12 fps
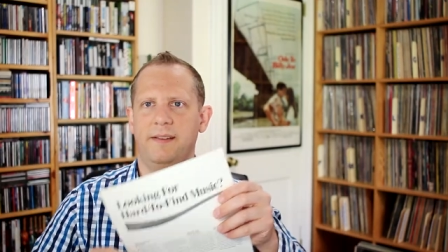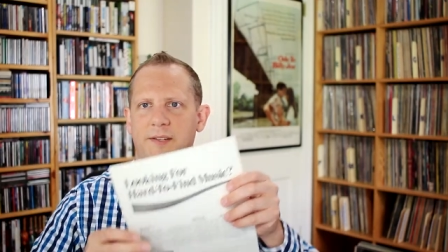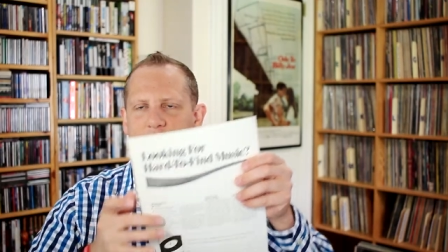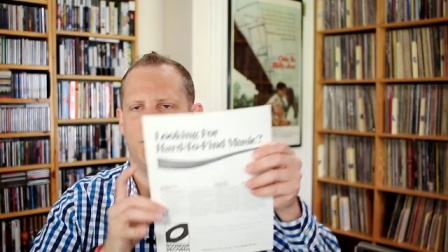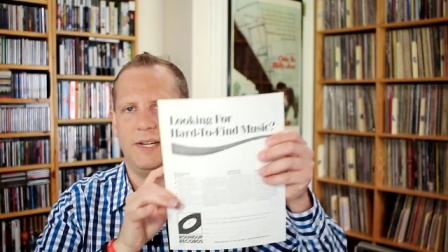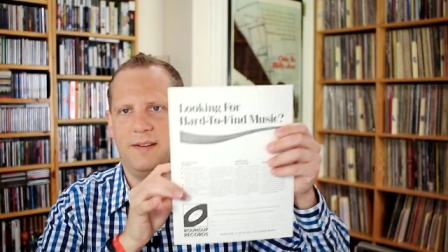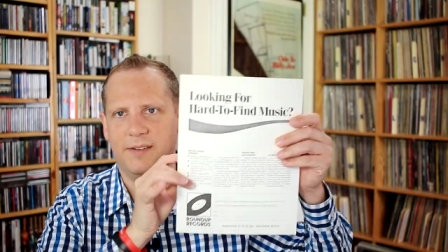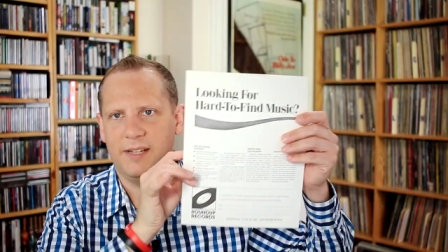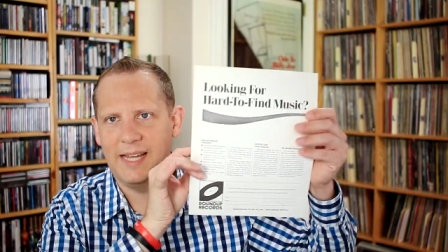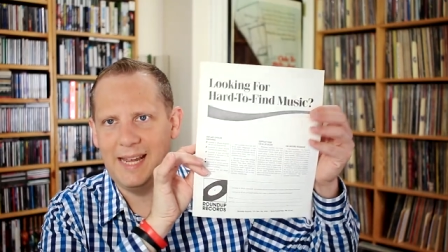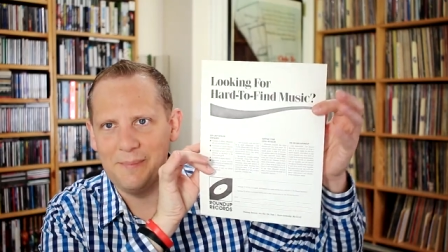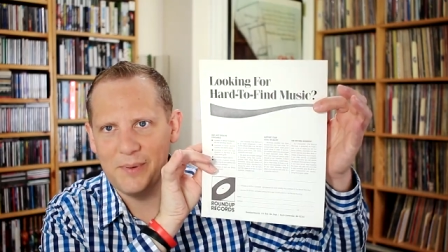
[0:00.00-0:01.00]
This one
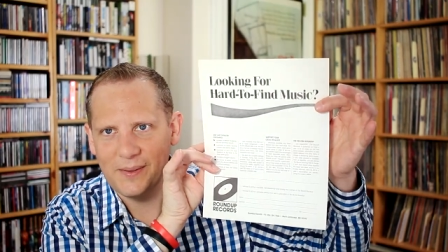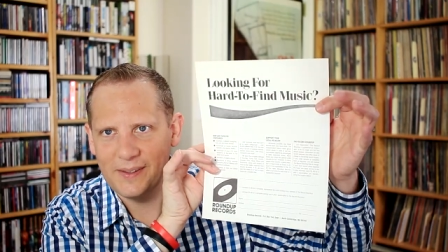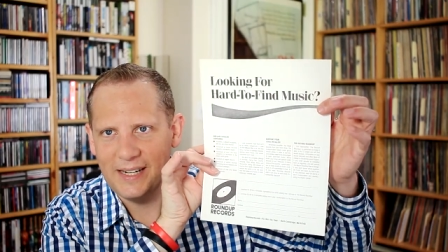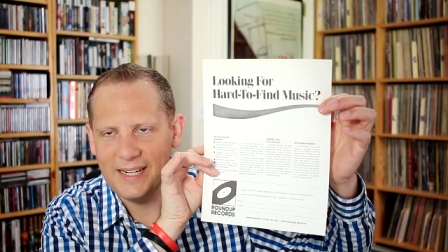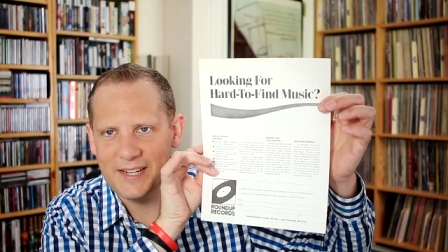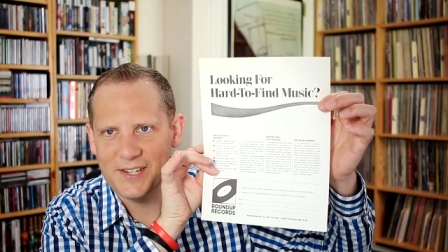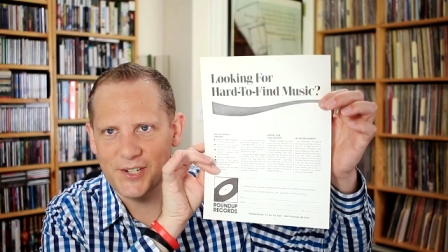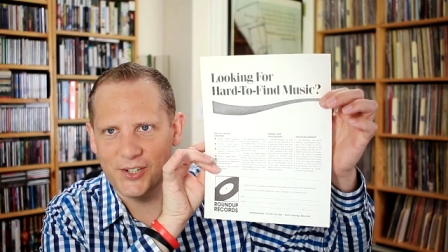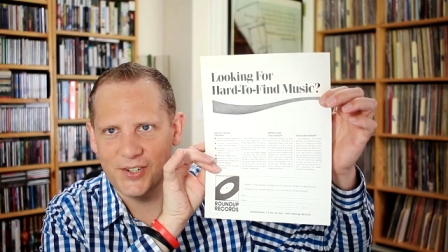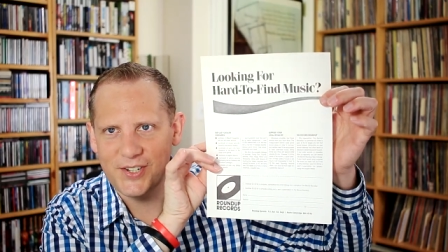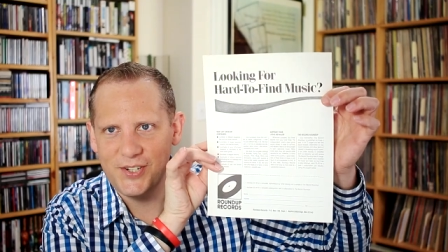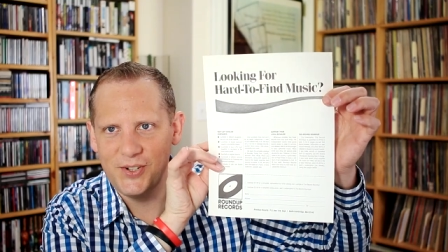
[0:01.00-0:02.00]
even came with an
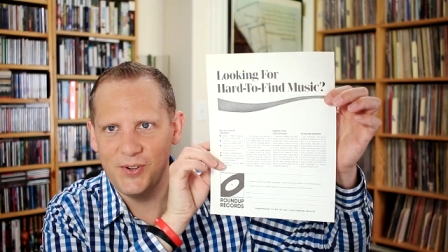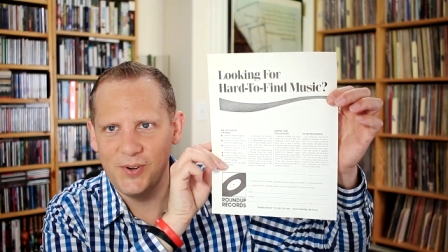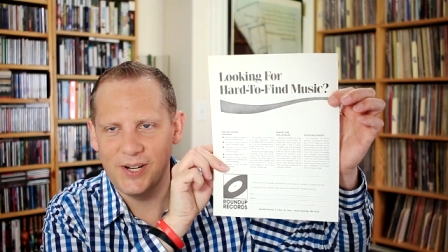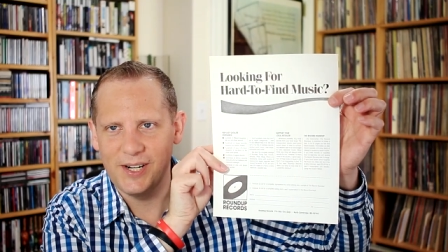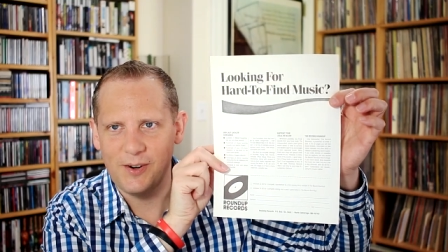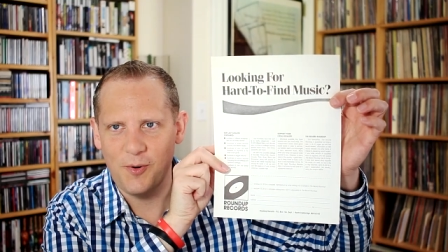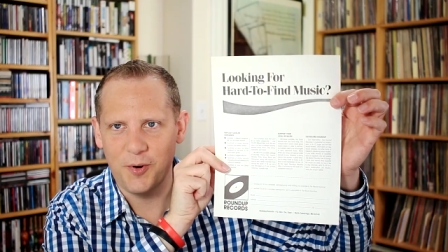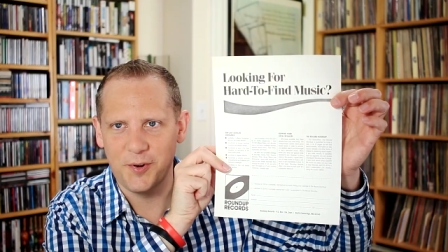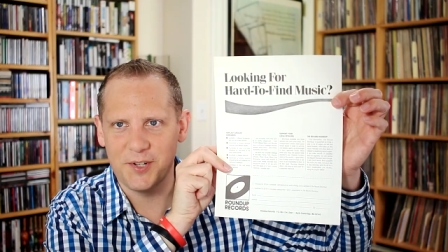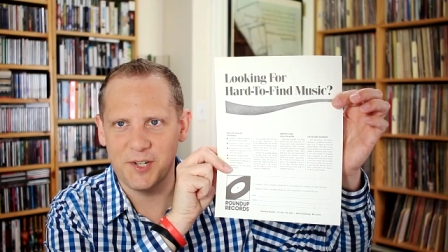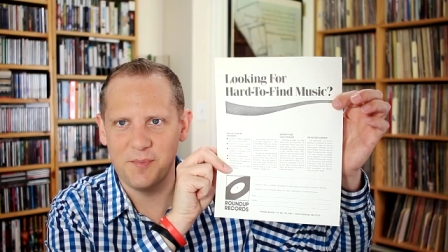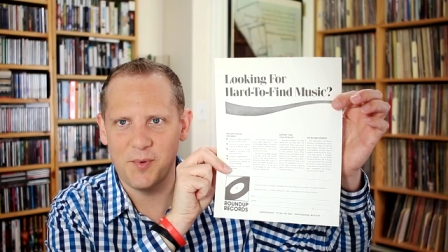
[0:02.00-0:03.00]
insert to
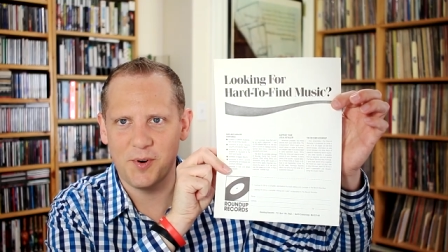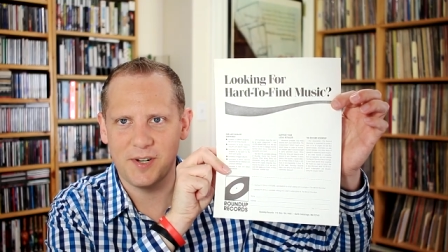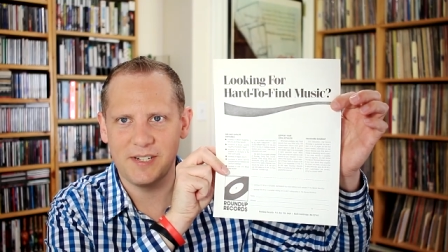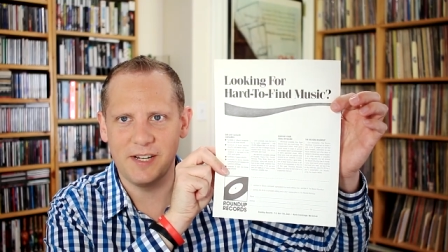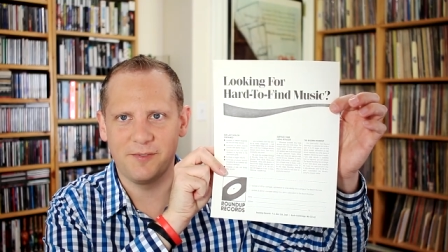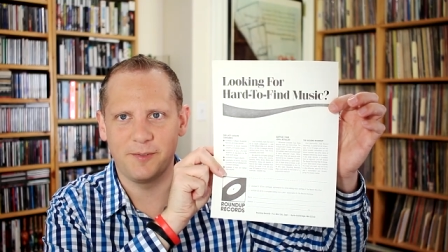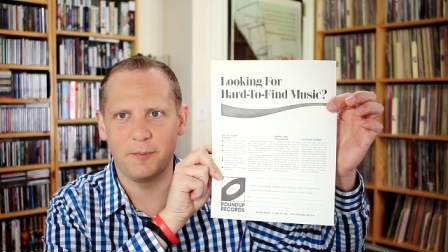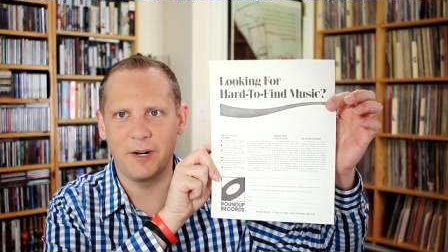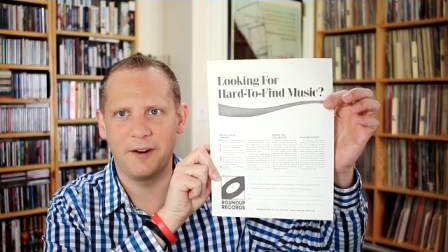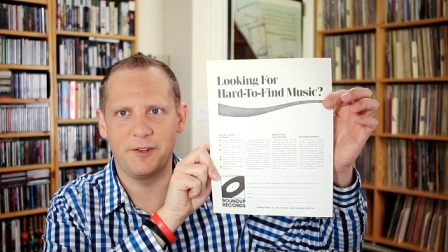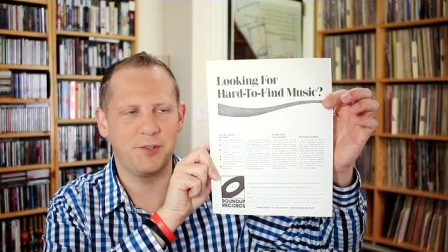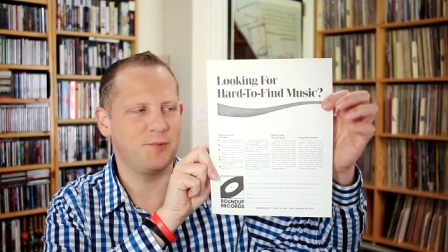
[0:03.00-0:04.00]
order some more stuff from
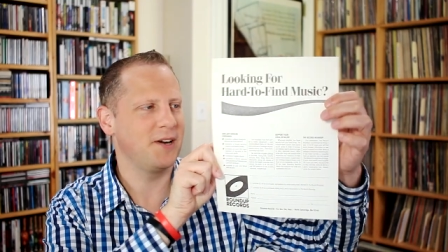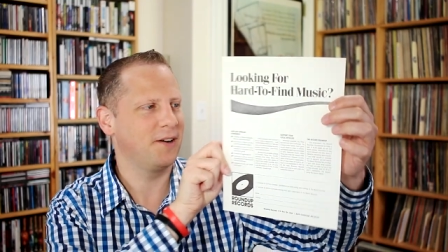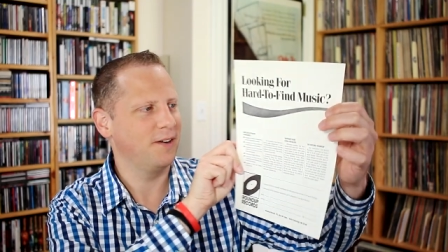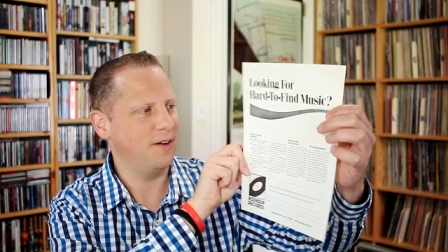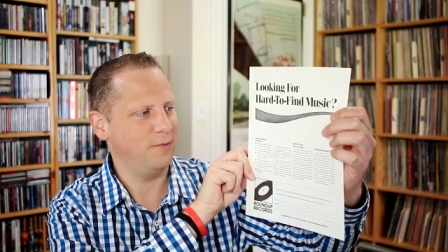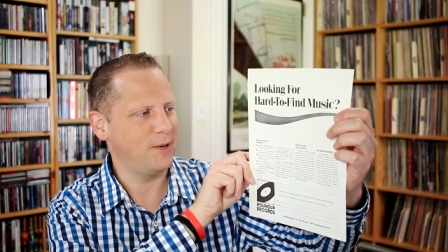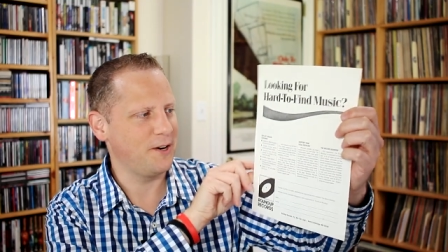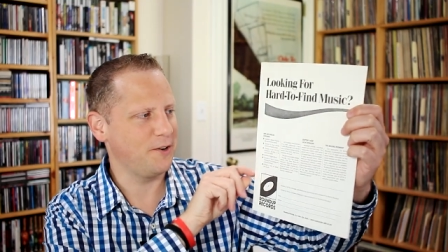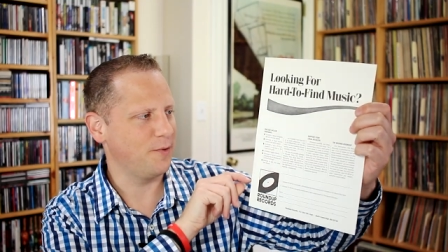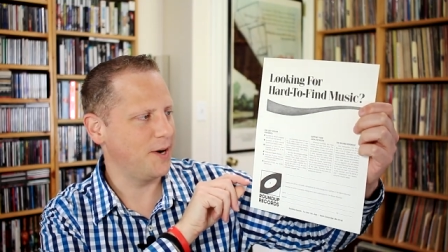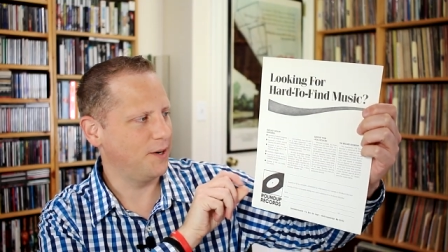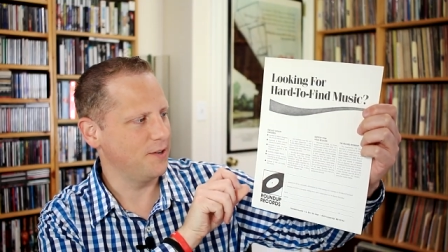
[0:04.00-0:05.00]
Rounder
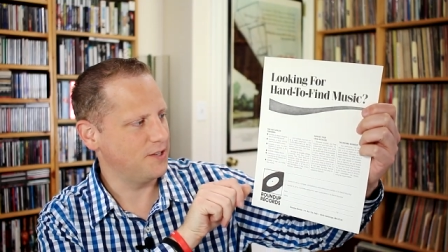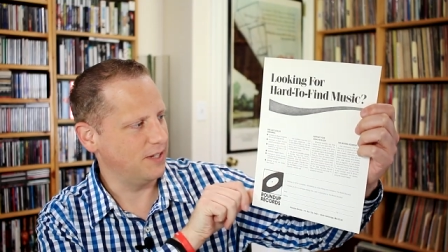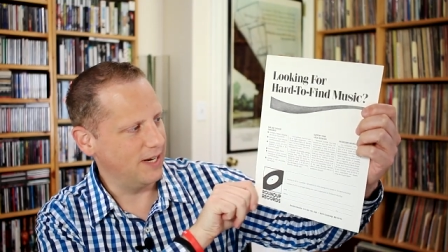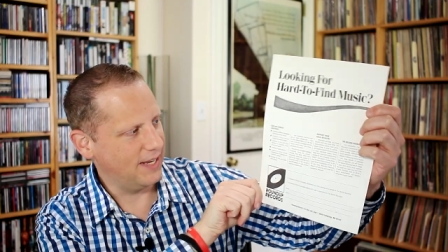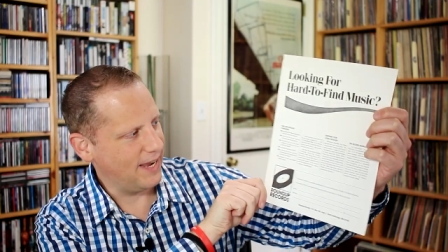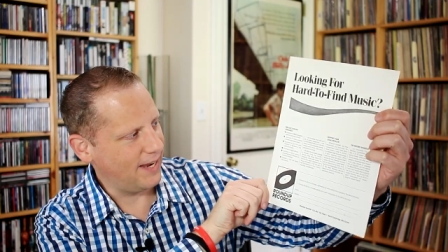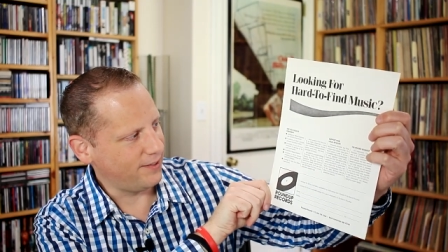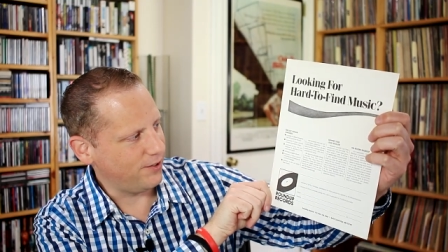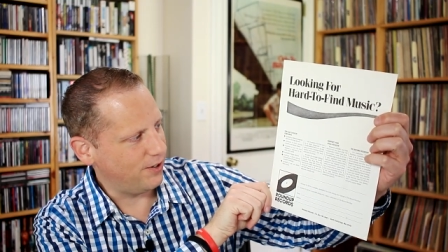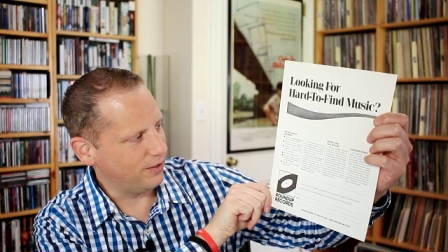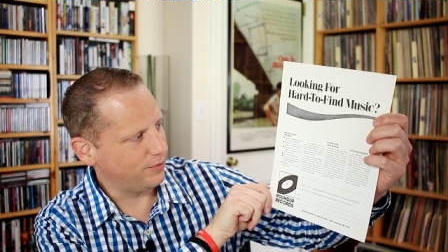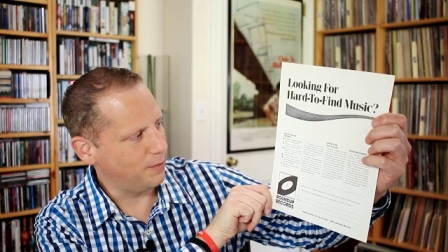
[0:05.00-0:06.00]
Records to get a
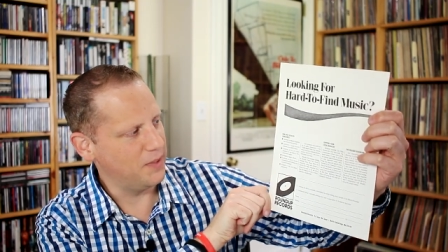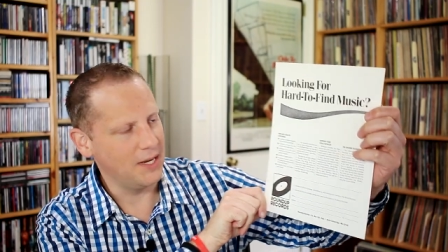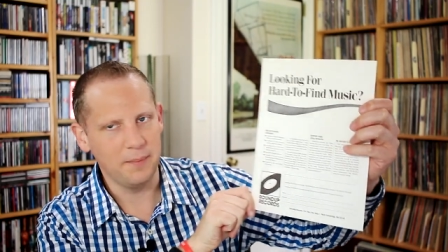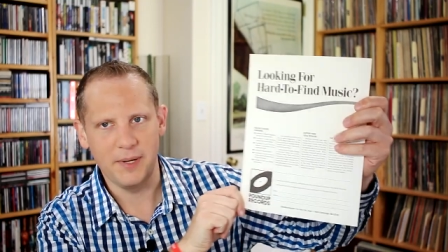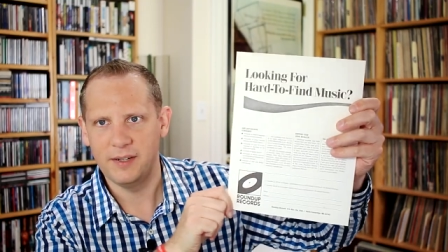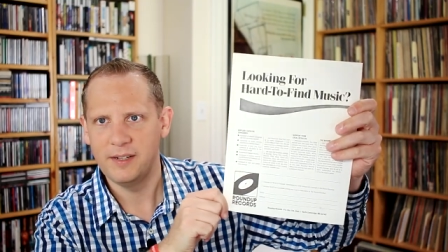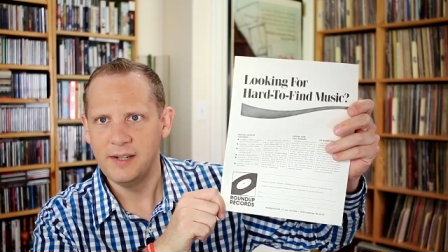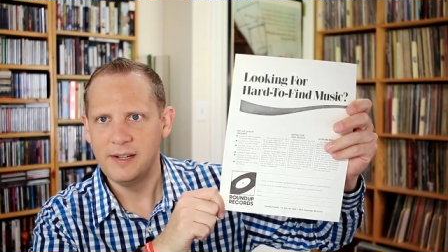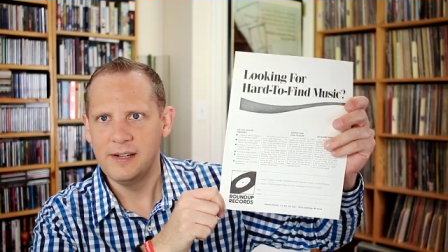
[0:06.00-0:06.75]
catalog from them and